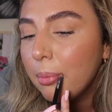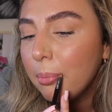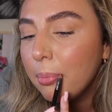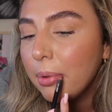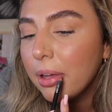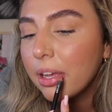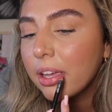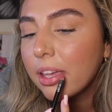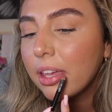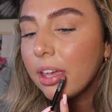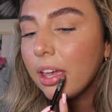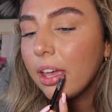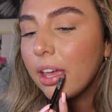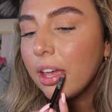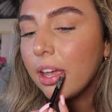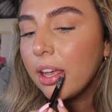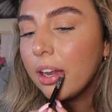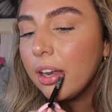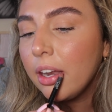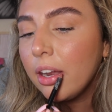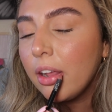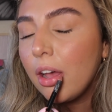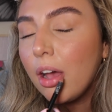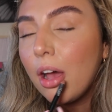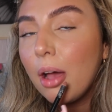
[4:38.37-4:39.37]
but
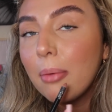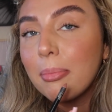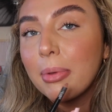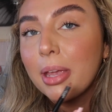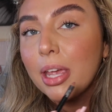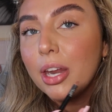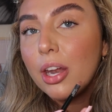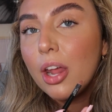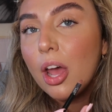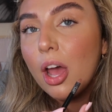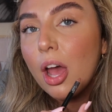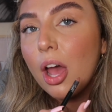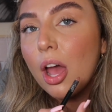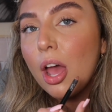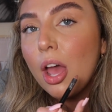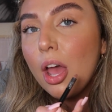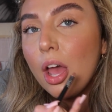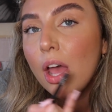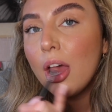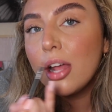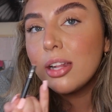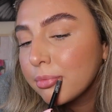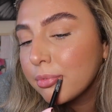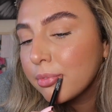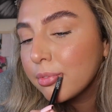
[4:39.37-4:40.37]
again I'm gonna
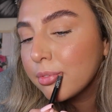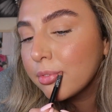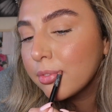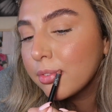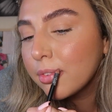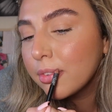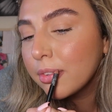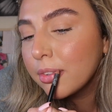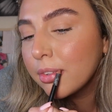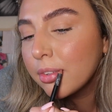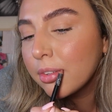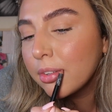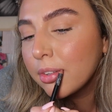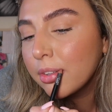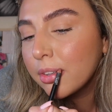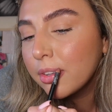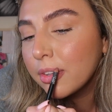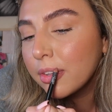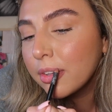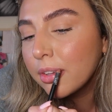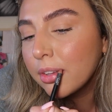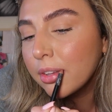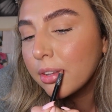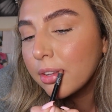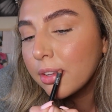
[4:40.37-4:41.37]
take it at
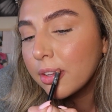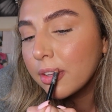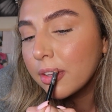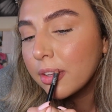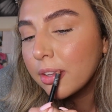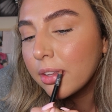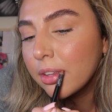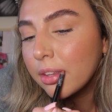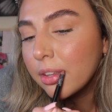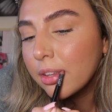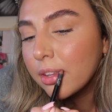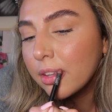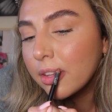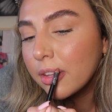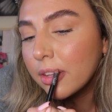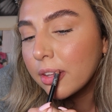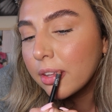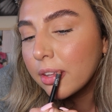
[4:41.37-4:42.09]
an angle.